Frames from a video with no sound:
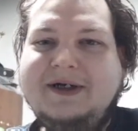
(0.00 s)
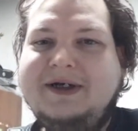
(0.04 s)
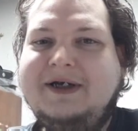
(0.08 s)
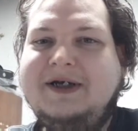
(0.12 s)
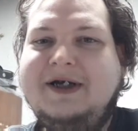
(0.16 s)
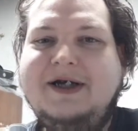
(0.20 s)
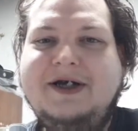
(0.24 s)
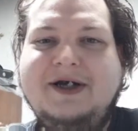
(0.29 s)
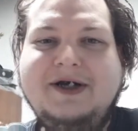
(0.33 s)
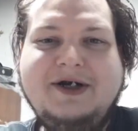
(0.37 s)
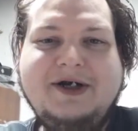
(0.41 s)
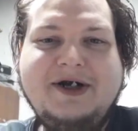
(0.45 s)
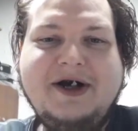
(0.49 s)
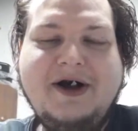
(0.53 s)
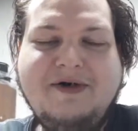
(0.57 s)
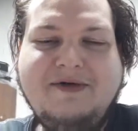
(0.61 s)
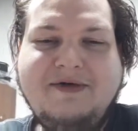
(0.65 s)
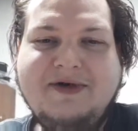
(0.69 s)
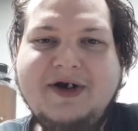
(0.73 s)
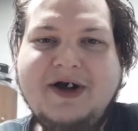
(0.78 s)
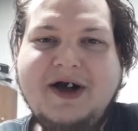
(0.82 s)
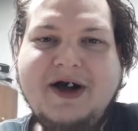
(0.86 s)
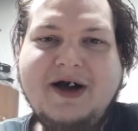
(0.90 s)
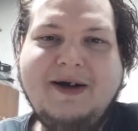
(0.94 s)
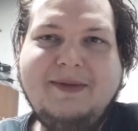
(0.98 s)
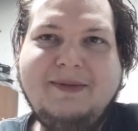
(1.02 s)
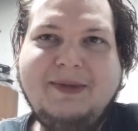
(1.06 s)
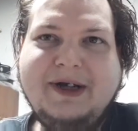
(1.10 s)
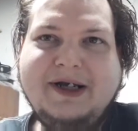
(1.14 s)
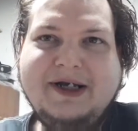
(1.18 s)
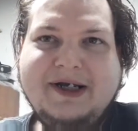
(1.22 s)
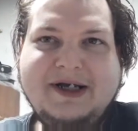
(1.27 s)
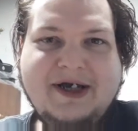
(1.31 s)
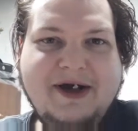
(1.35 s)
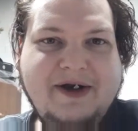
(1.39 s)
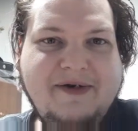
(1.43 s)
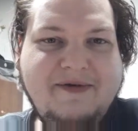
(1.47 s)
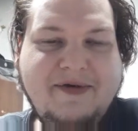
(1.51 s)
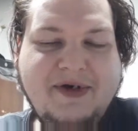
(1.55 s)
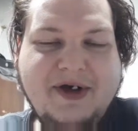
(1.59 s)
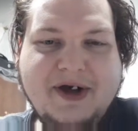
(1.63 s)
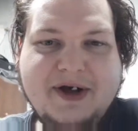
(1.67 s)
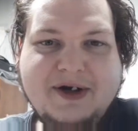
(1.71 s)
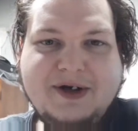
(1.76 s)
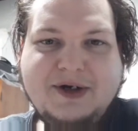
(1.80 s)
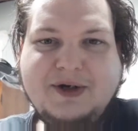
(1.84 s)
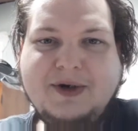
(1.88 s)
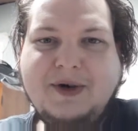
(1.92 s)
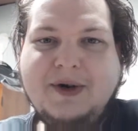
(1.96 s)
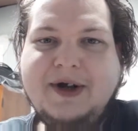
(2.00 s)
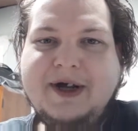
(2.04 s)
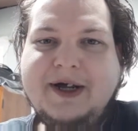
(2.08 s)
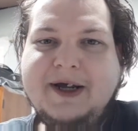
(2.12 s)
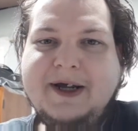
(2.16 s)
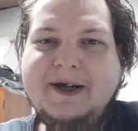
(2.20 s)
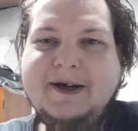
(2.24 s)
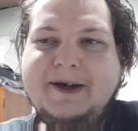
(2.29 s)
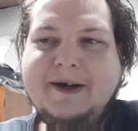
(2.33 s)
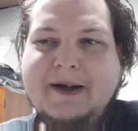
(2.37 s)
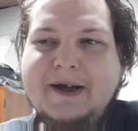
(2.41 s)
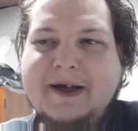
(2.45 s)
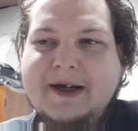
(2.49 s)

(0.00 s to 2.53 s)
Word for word: Get yourself a copy. See if you enjoy it.